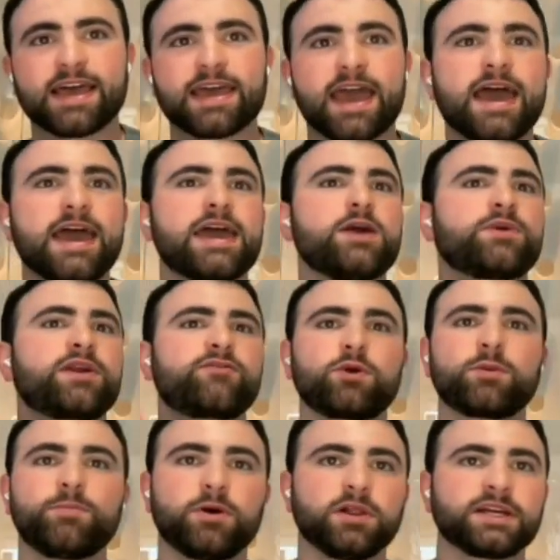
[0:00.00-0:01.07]
that say, hey,
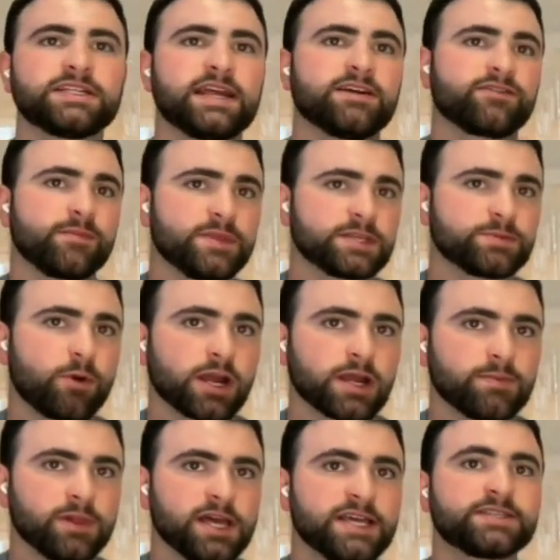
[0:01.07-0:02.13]
whenever we're pulling data from
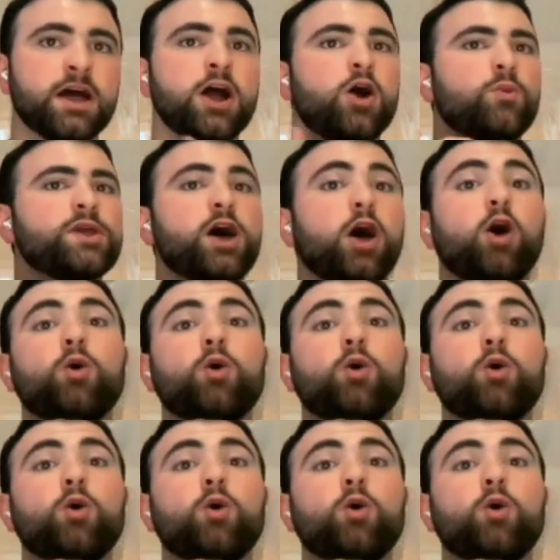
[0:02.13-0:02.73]
this marketplace,